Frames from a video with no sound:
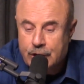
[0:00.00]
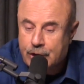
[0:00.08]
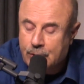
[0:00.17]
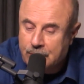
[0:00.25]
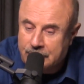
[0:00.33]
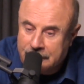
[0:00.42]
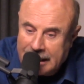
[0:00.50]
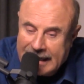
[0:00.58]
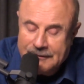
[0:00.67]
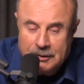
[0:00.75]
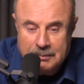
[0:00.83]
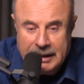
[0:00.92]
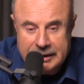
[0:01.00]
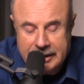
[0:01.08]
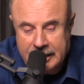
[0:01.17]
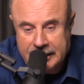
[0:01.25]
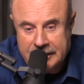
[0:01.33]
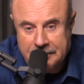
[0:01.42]
you never make
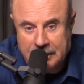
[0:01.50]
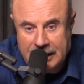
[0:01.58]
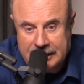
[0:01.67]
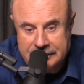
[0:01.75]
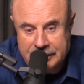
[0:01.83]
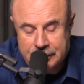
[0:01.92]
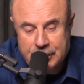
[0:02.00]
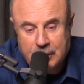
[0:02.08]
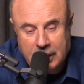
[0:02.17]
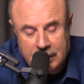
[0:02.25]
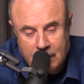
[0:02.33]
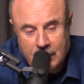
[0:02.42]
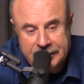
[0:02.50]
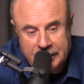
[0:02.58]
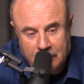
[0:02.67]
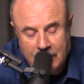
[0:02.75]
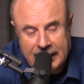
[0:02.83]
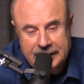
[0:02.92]
any deposits, you are going
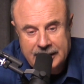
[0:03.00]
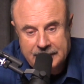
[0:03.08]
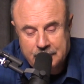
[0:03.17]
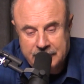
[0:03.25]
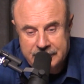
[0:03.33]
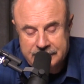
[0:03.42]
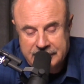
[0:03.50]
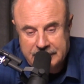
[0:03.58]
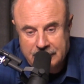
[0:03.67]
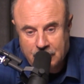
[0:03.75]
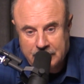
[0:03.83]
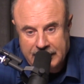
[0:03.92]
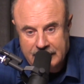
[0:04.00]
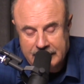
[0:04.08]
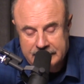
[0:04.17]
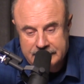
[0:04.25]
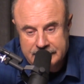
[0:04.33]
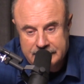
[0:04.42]
to wind up with a zero
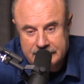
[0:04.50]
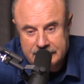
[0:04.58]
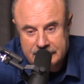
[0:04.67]
balance.